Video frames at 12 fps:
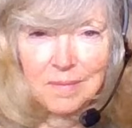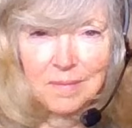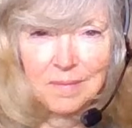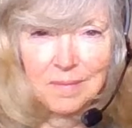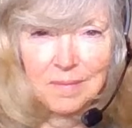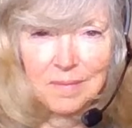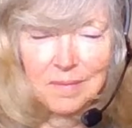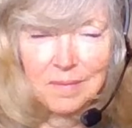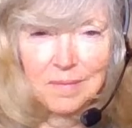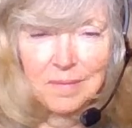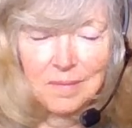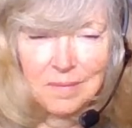
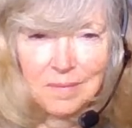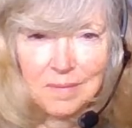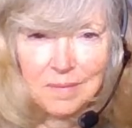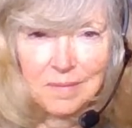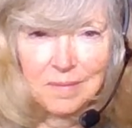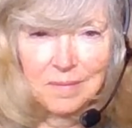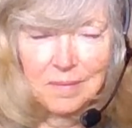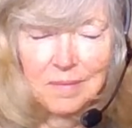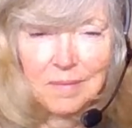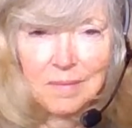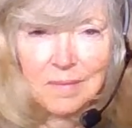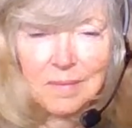
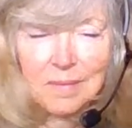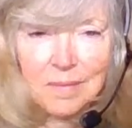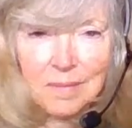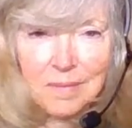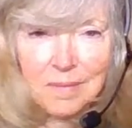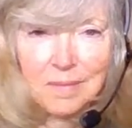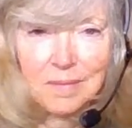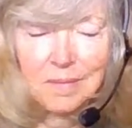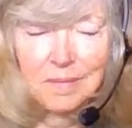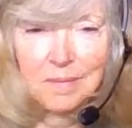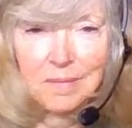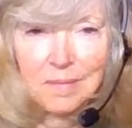
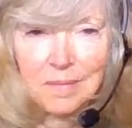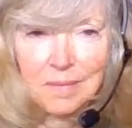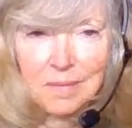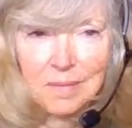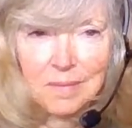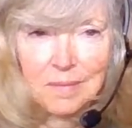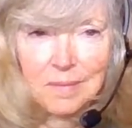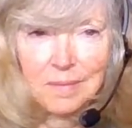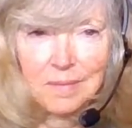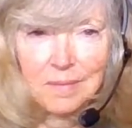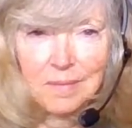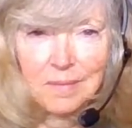[no speech]